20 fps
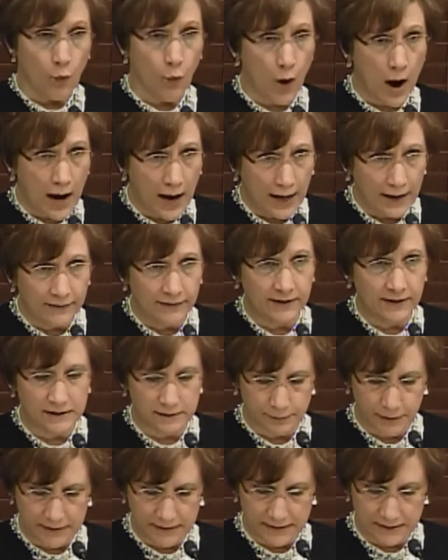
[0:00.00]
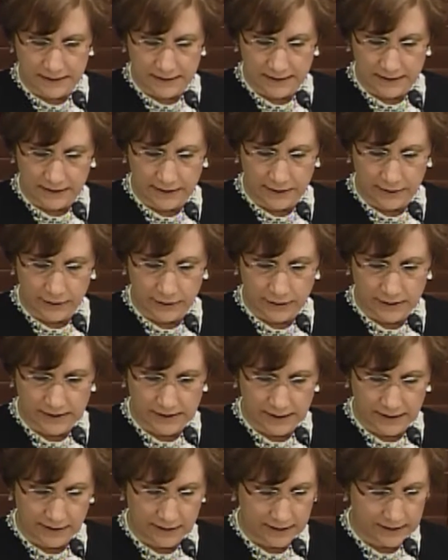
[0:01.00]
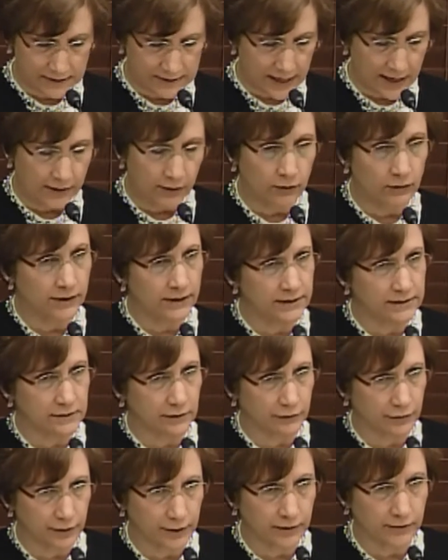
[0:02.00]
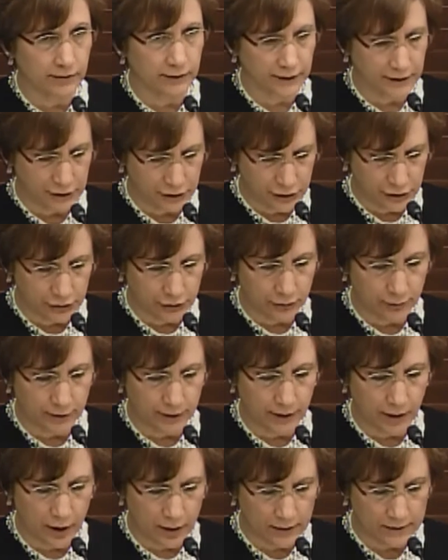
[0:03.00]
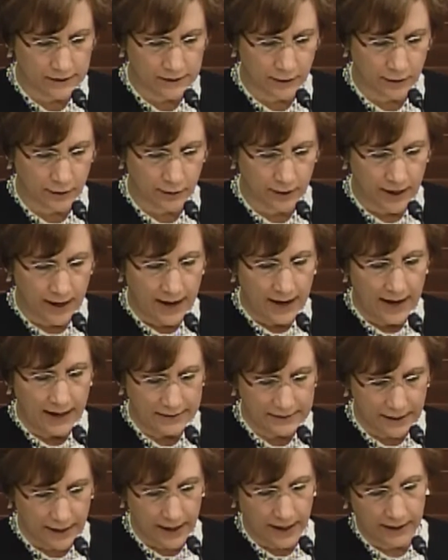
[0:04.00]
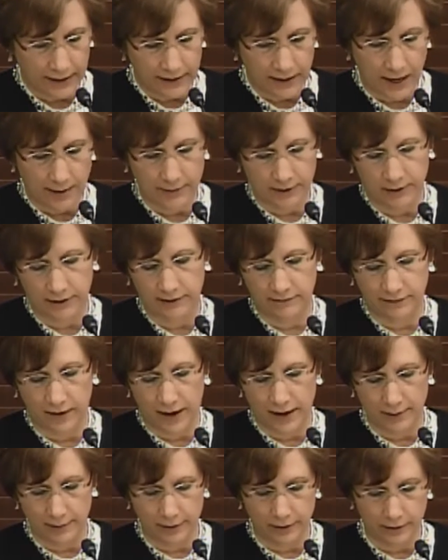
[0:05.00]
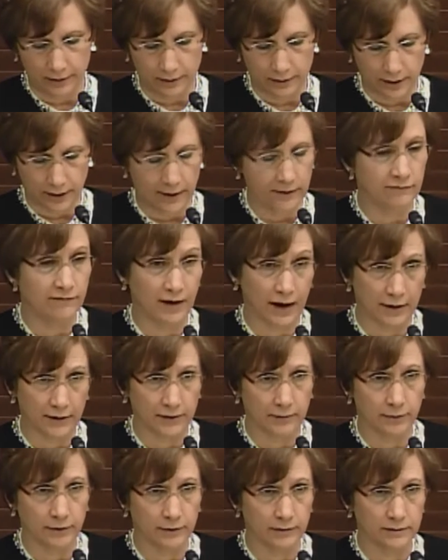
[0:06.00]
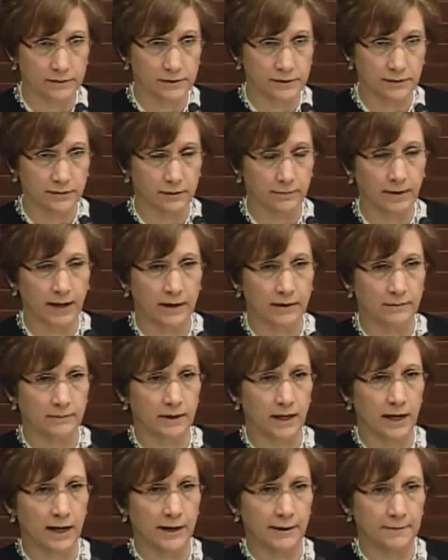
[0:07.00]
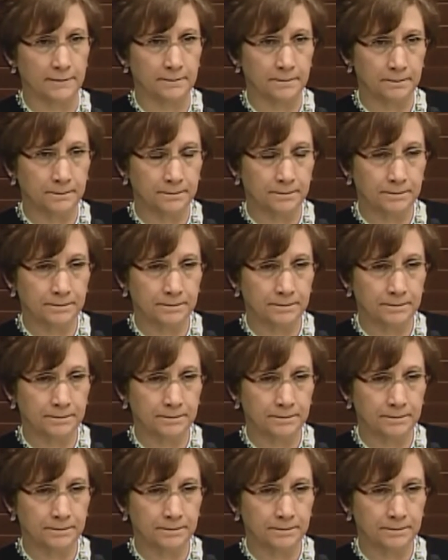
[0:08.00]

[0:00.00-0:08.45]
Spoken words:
why these business leaders see this not only as a critical issue, but also as economically viable and valuable to their bottom line?